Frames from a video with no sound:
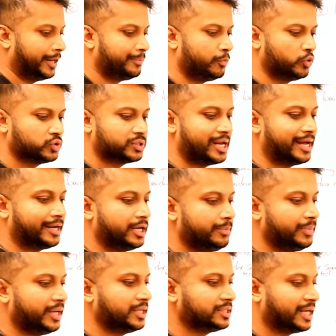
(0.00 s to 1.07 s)
It most
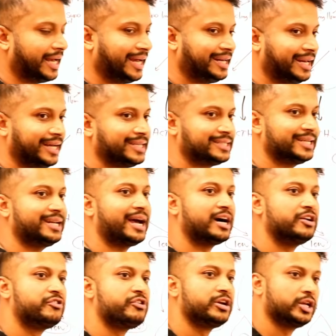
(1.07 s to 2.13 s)
likely means it is an
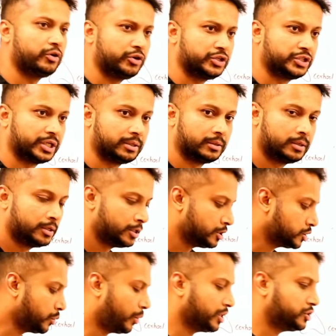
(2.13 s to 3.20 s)
adrenal origin.
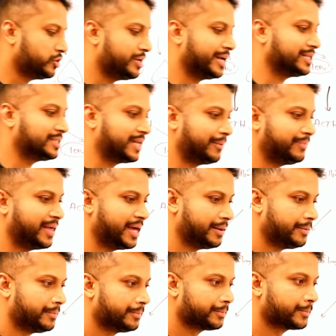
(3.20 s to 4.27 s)
So what's your next step
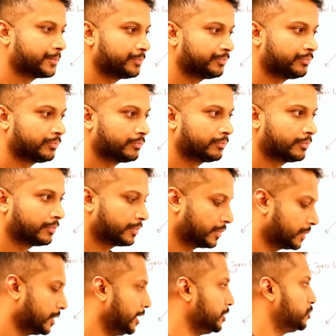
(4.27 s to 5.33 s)
then?
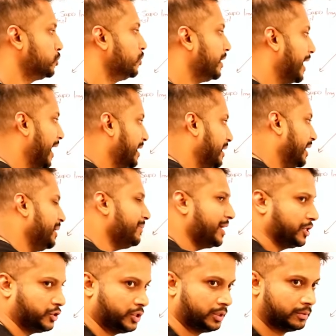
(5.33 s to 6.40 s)
Is to get
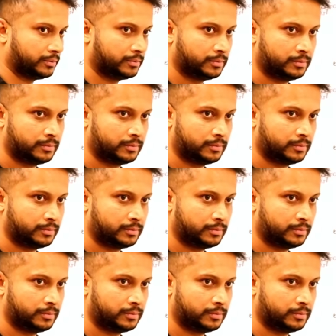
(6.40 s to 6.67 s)
imaging.